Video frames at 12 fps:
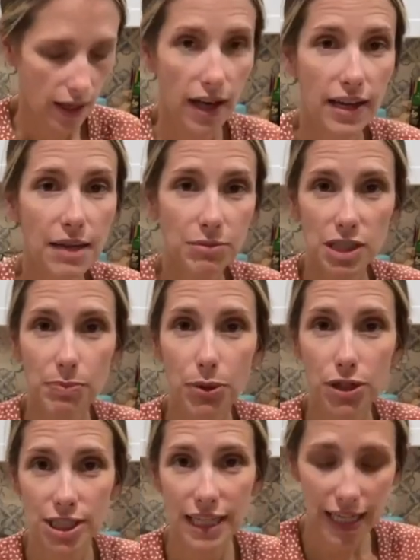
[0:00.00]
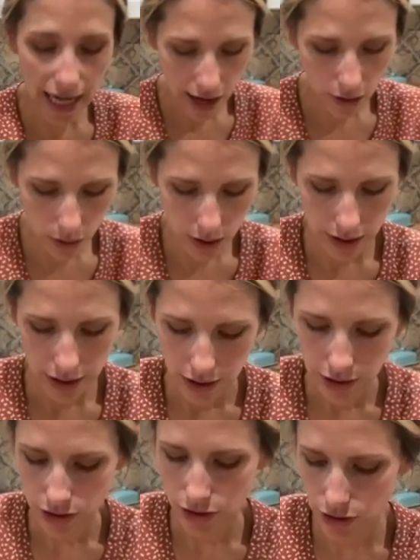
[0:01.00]
And I'm just pushing it out,
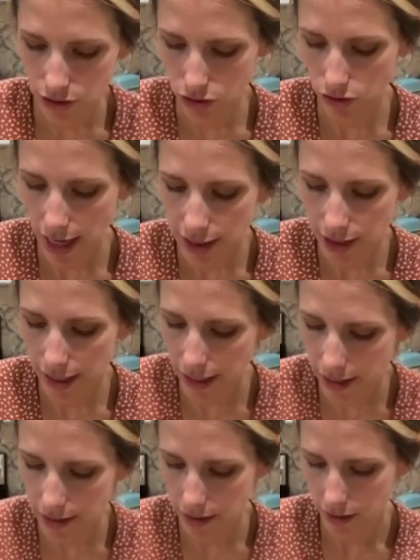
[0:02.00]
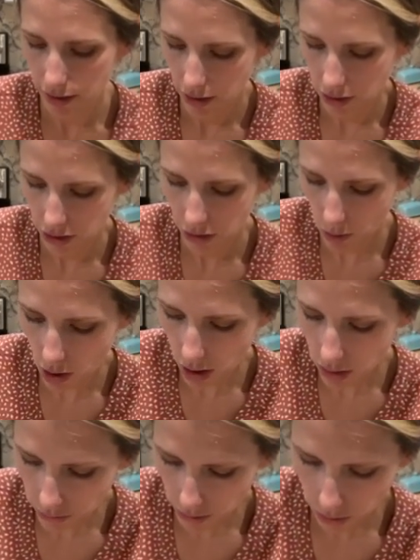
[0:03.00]
stretching it to
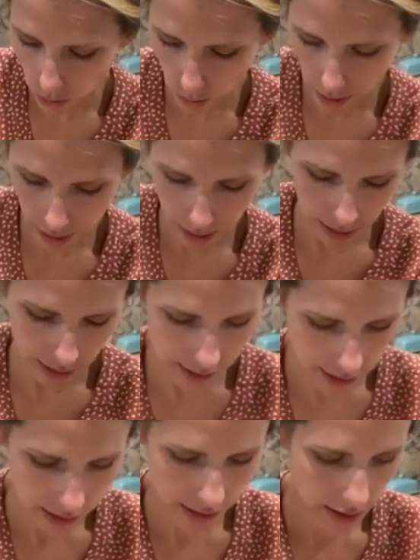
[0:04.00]
all the corners,